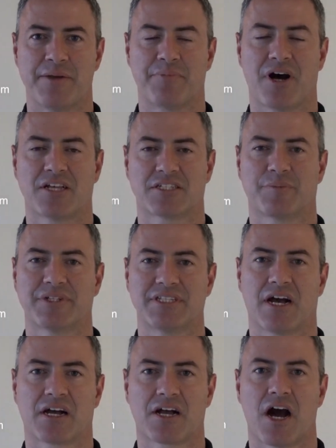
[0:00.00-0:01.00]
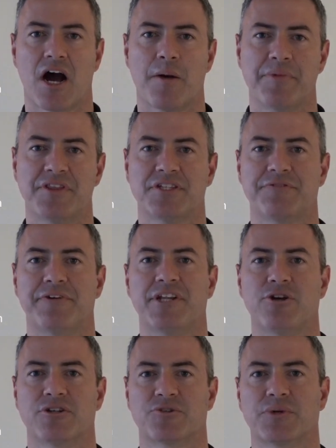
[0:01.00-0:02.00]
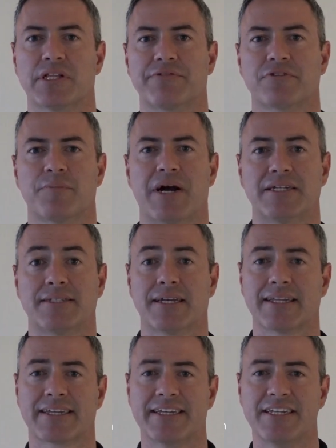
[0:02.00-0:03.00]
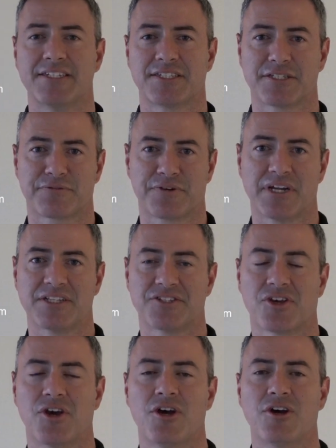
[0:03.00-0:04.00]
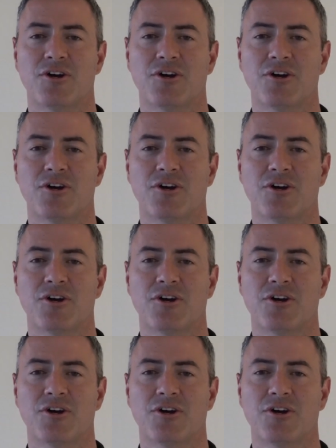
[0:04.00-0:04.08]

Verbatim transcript: MindPossible.com and this video is really for my telekinesis friends